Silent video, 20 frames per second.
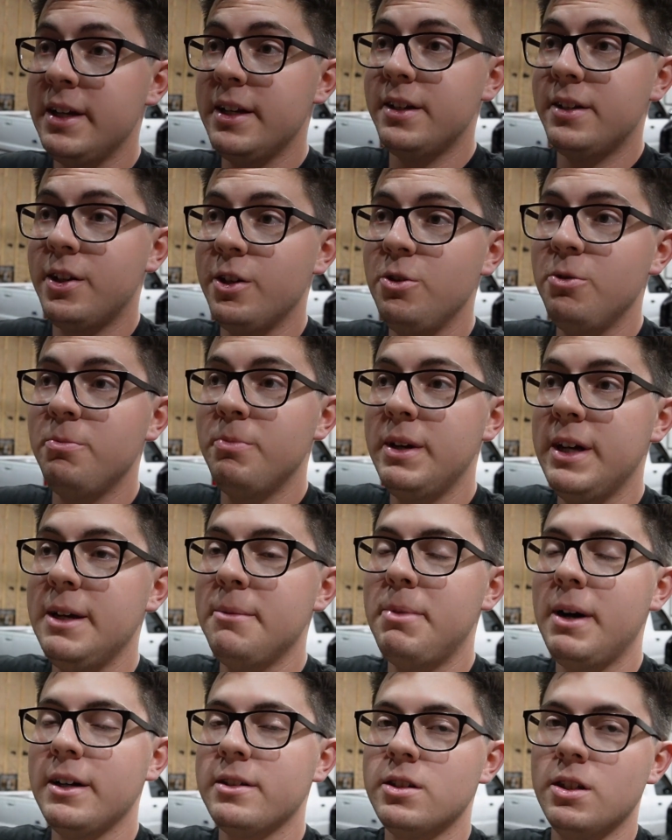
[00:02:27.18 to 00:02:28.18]
to me
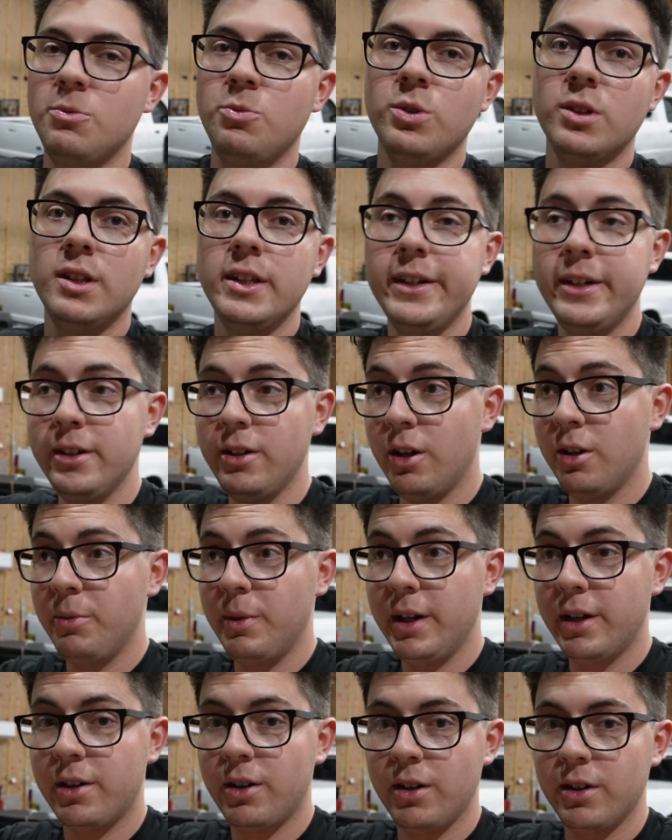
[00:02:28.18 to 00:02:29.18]
by someone literally all the
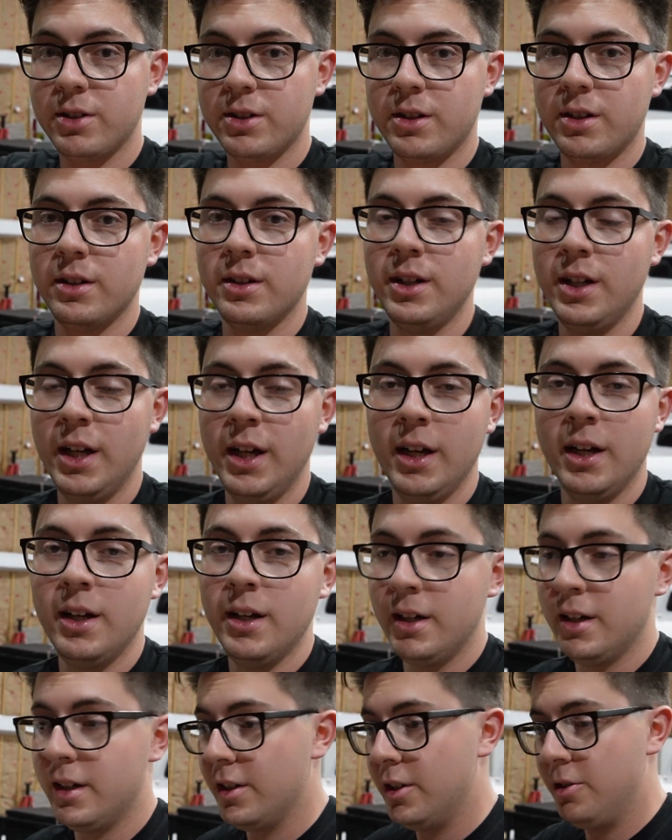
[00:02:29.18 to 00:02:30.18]
way across the
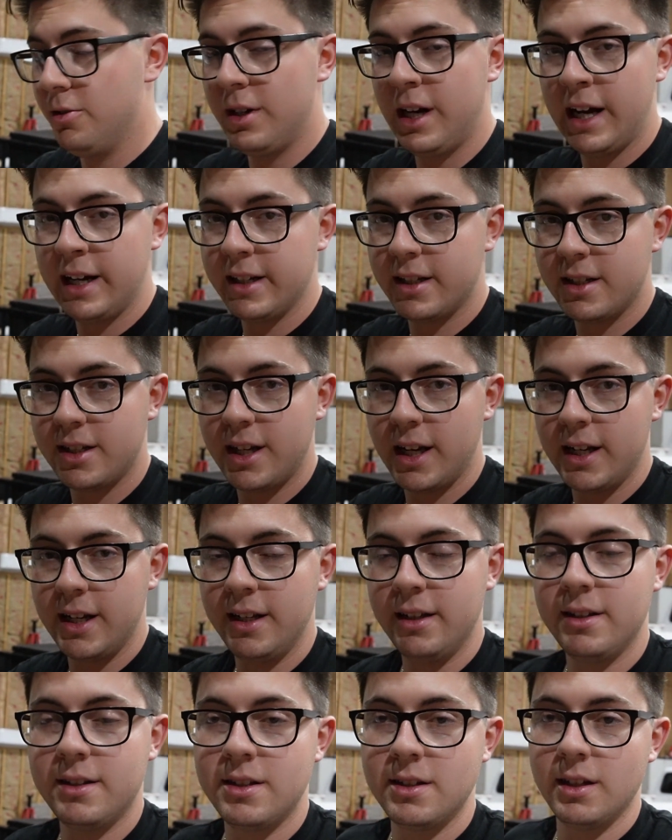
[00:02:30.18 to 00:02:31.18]
United
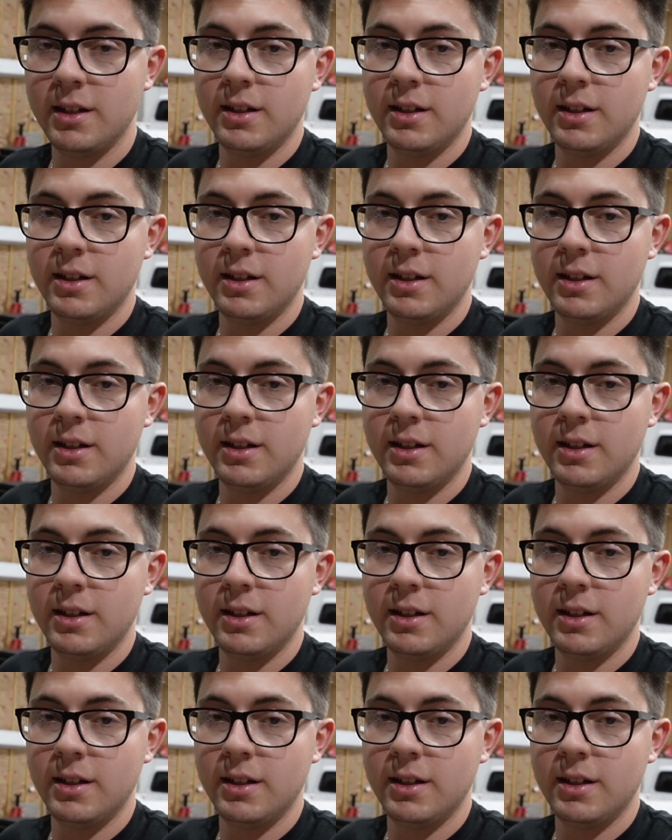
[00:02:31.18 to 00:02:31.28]
States.